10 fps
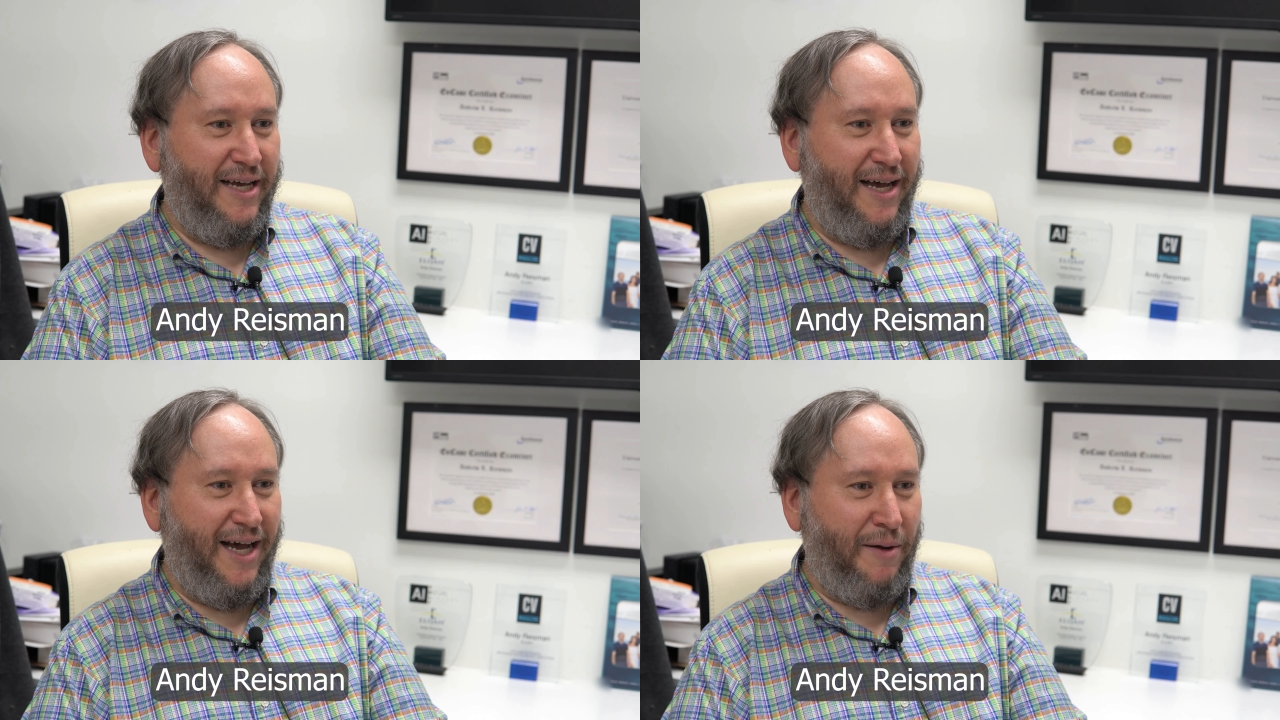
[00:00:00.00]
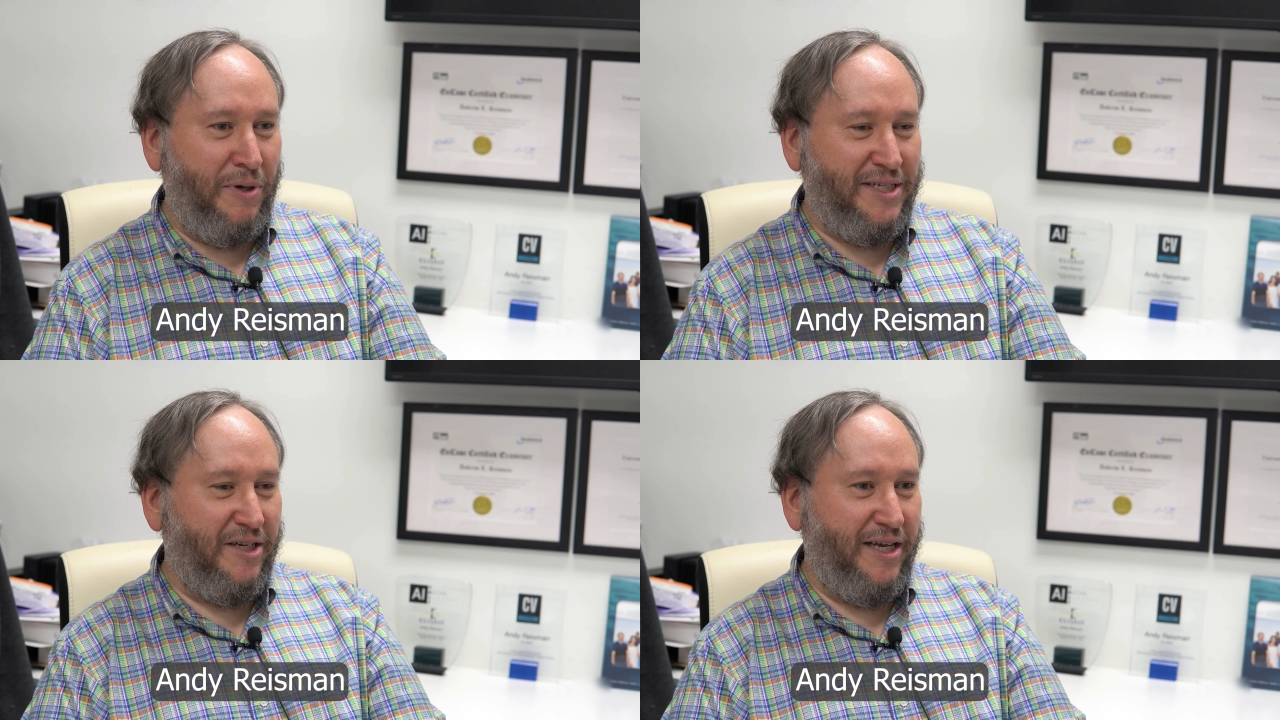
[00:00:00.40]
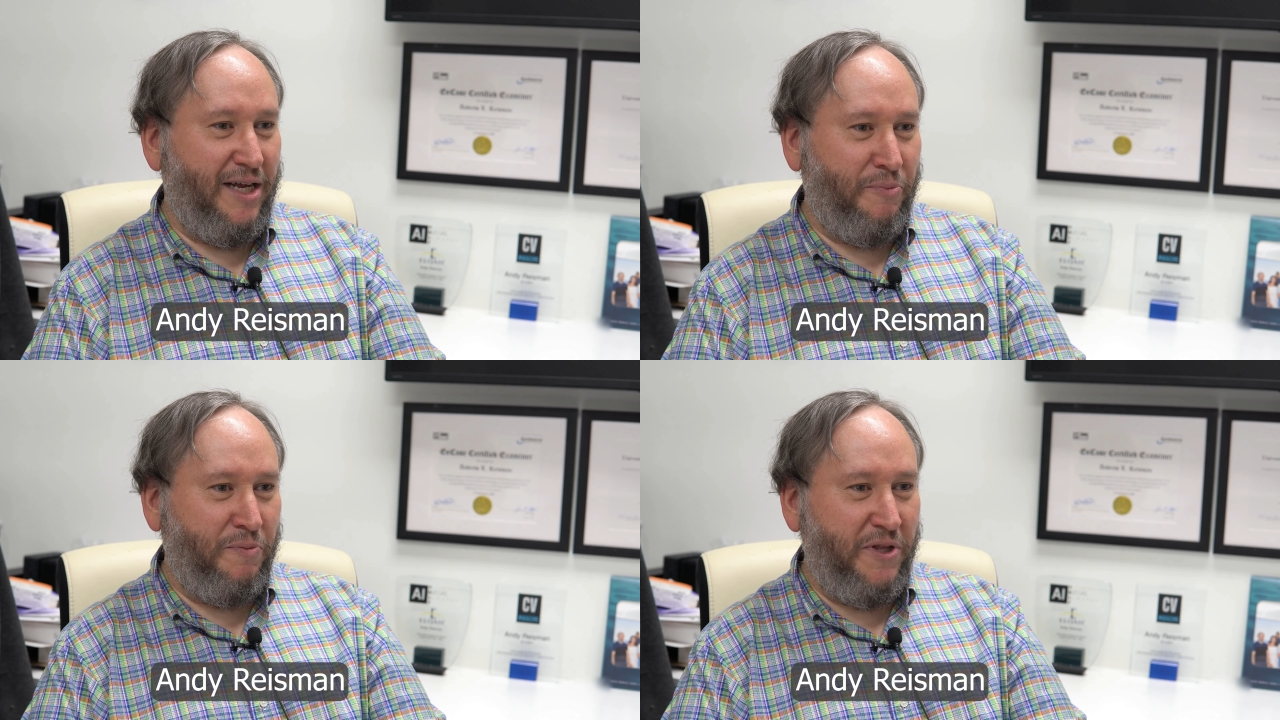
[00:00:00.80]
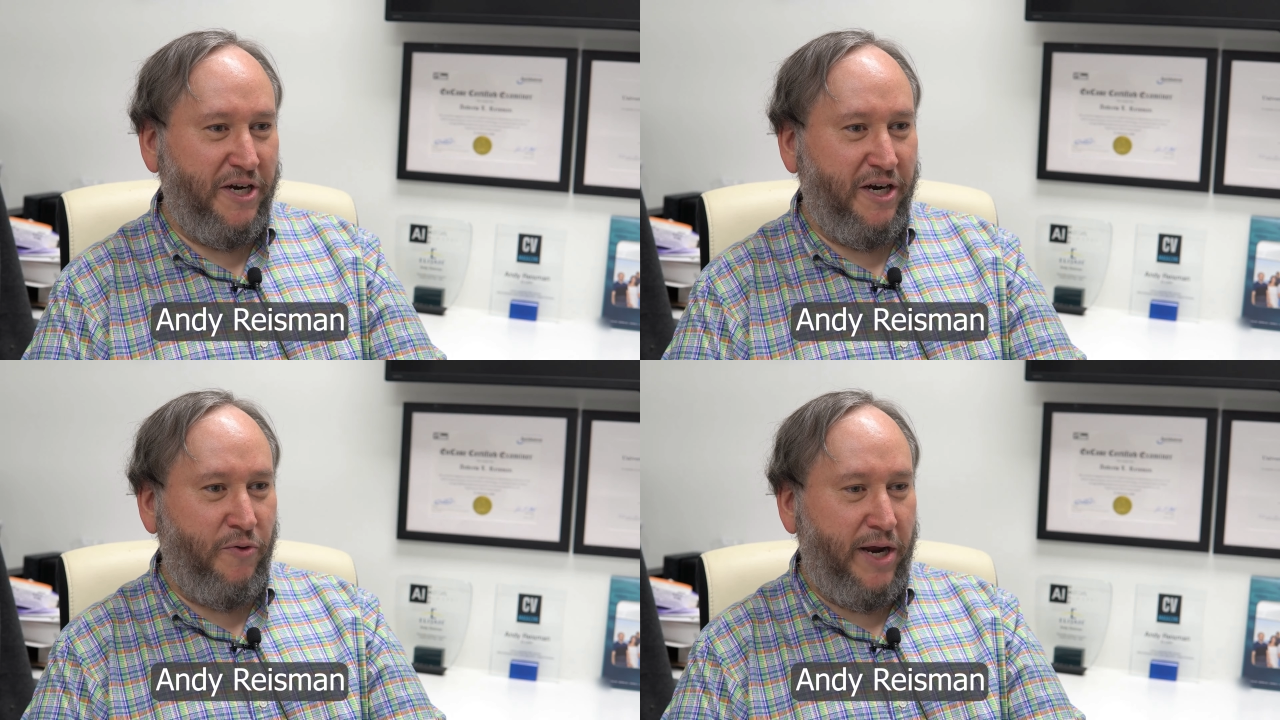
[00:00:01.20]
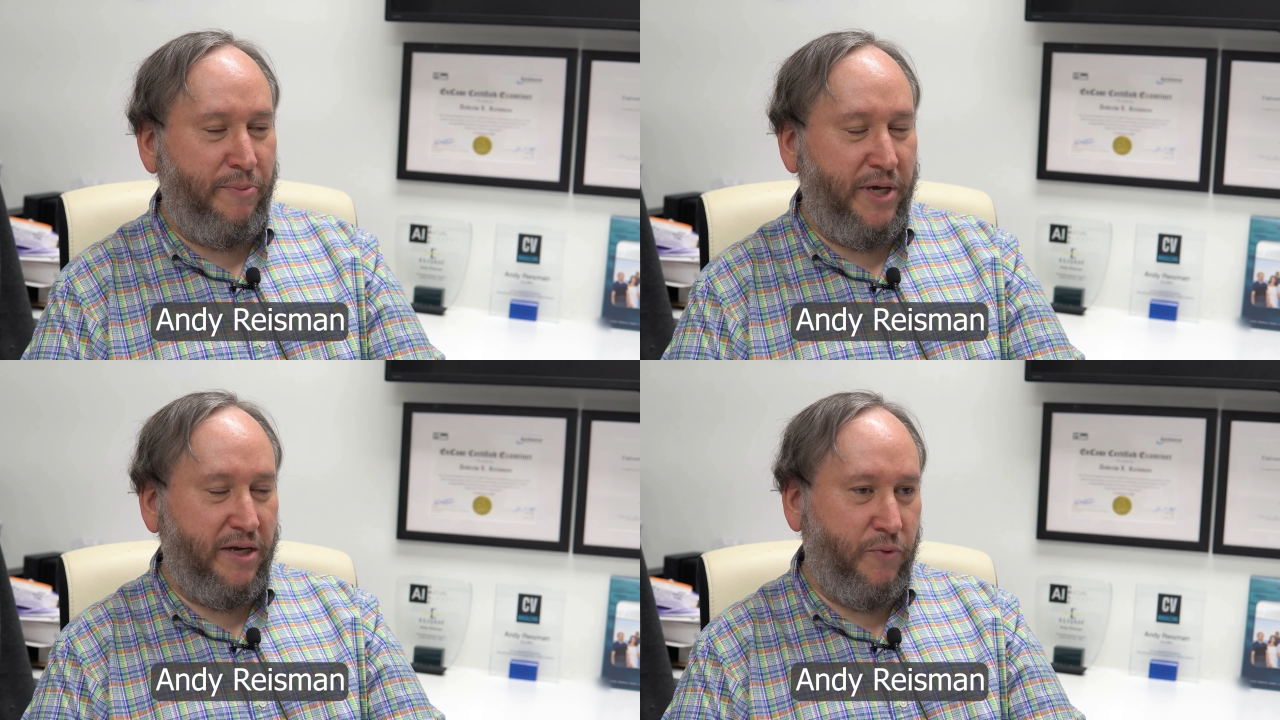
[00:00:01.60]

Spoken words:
but still get up there quite a bit.